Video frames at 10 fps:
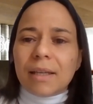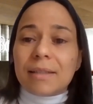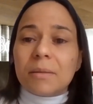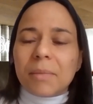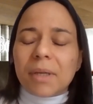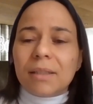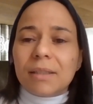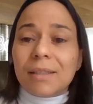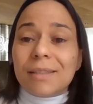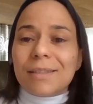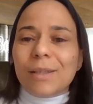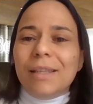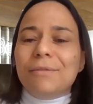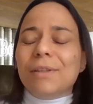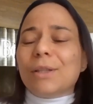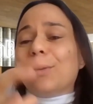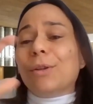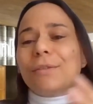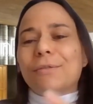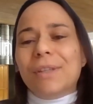as a mother, there is even
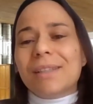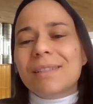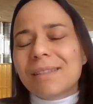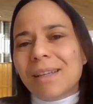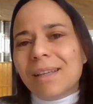other fears